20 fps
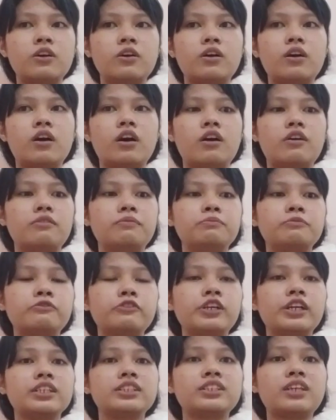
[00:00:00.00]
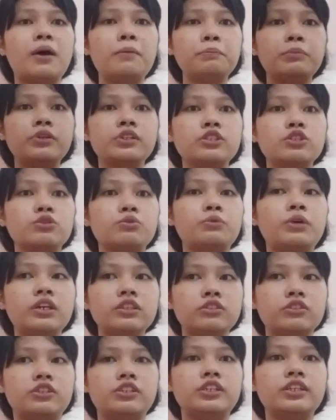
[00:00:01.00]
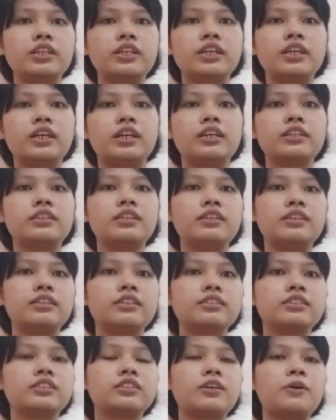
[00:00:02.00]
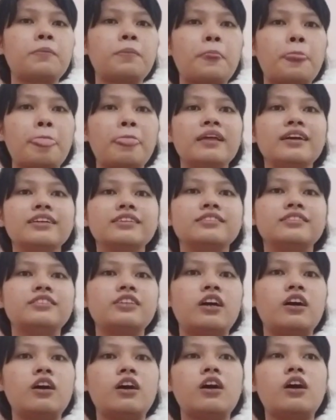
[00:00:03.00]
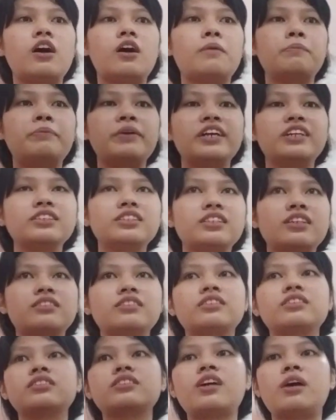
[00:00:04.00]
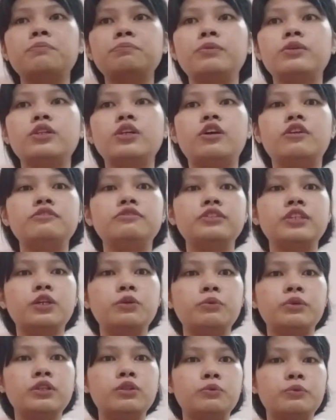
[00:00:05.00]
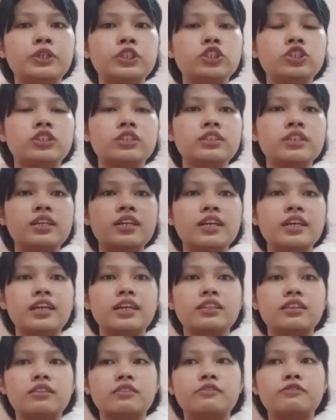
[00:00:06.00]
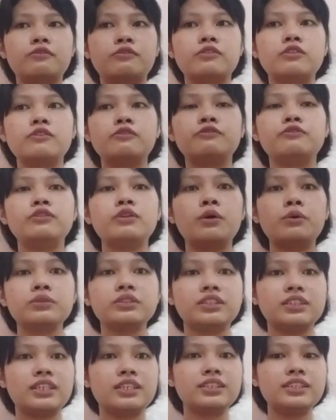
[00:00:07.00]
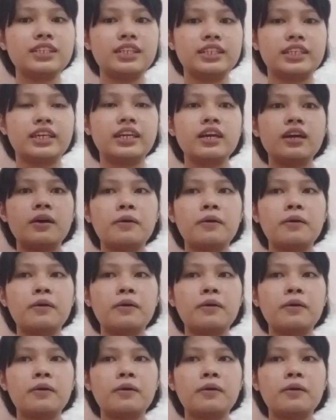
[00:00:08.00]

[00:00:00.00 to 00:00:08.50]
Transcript: For example, is water. It is the basic example of liquid which it flows easily.